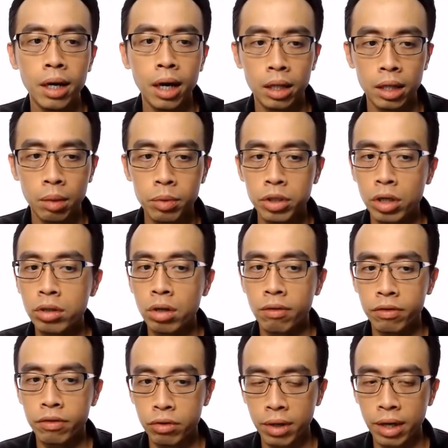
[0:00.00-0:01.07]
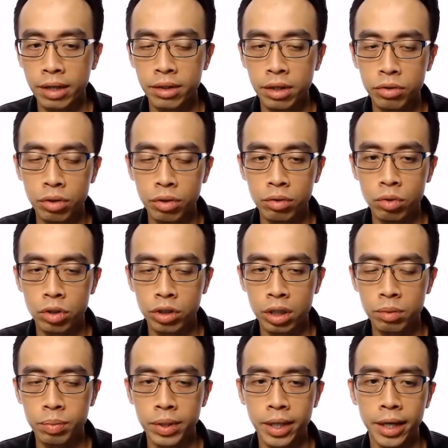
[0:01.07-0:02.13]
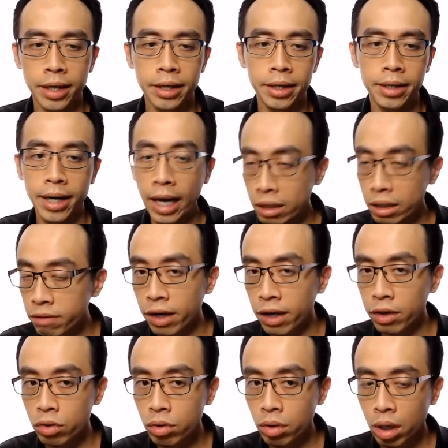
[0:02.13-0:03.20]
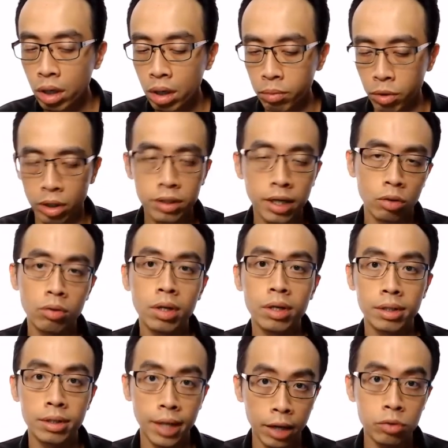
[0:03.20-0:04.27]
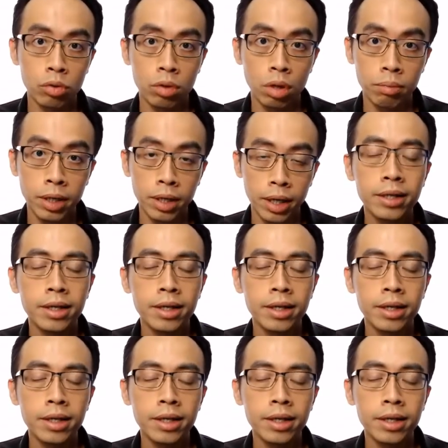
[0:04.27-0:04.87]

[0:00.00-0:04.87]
Enthalpy change of neutralization will just be a negative value because I know this is exothermic.